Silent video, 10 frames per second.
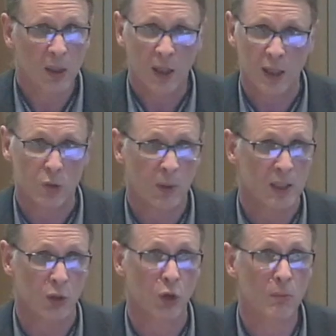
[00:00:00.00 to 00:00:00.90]
as well
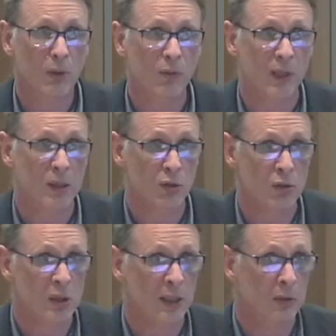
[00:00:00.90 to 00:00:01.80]
as a number of
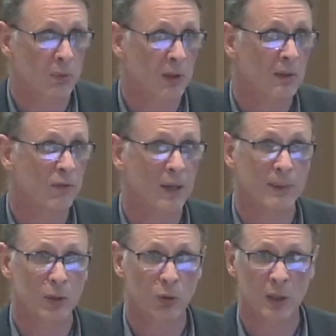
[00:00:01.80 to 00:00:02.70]
cancers linked with
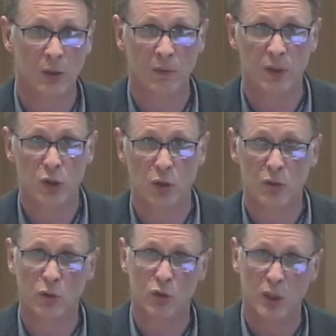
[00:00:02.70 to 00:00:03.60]
inflammatory
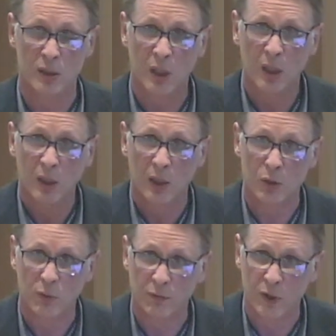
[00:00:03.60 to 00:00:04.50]
conditions such as
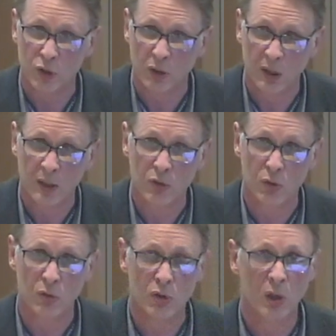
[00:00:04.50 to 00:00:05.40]
esophageal
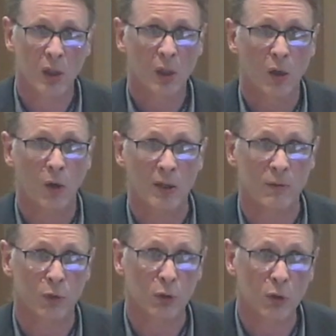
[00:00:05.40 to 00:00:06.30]
cancers or
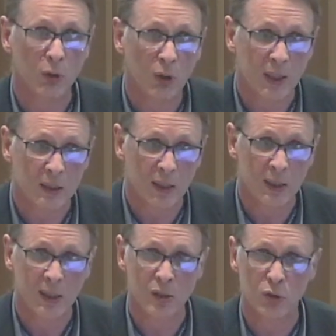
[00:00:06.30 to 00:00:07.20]
even the colorectal
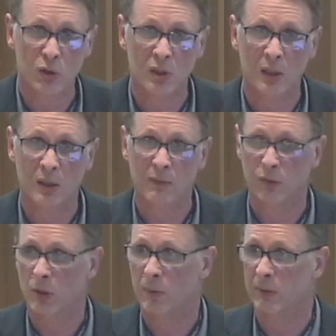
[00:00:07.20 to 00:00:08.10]
cancers that
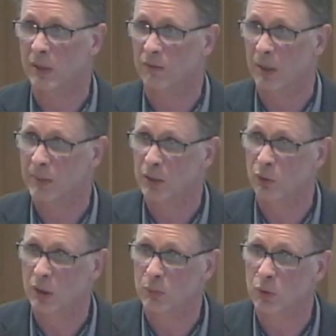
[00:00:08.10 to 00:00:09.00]
develop on
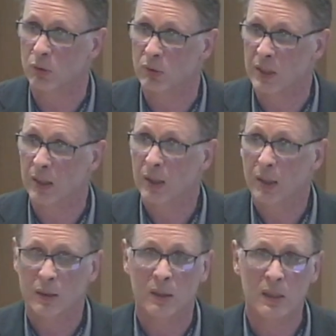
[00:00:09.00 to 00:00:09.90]
inflammatory mucosa.
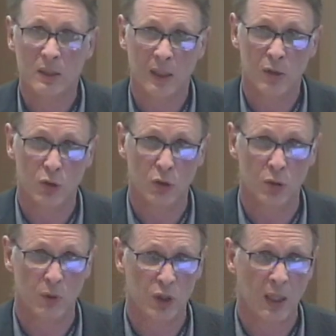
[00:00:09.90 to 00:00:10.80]
These cancers,
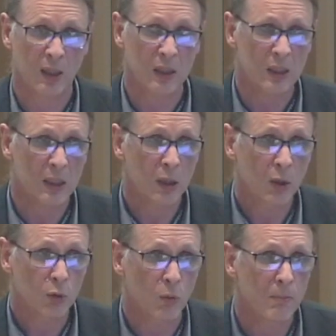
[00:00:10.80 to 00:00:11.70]
which are really
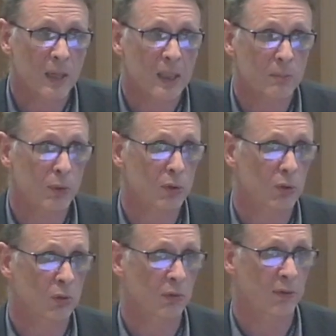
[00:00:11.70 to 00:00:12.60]
the main
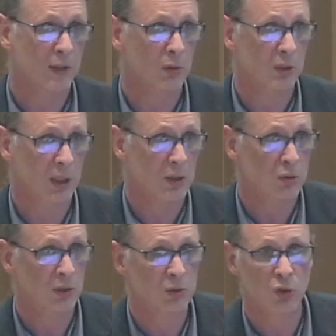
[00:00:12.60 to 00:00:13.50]
burden of adult cancer
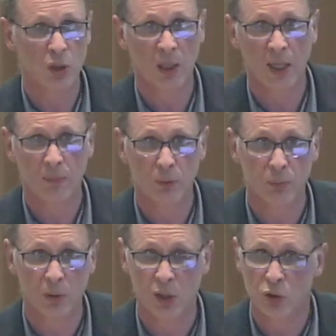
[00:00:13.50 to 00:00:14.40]
in the general
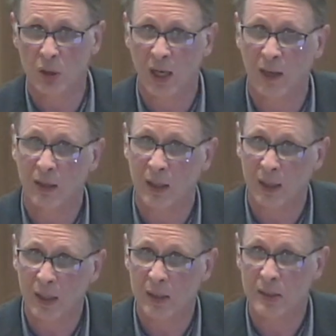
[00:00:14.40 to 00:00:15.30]
population, are
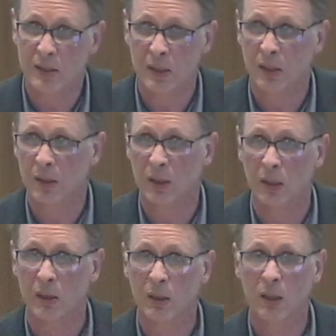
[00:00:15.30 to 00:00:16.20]
rarely seen
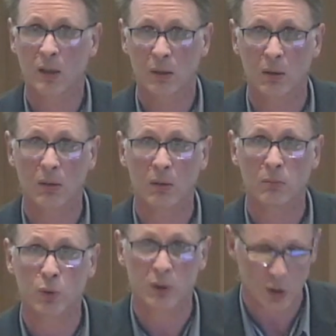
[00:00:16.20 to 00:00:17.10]
in
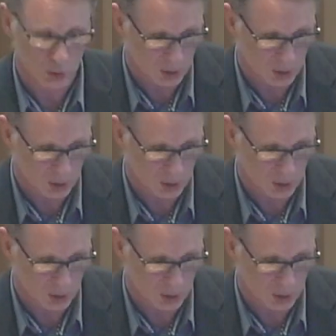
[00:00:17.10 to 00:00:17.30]
mutation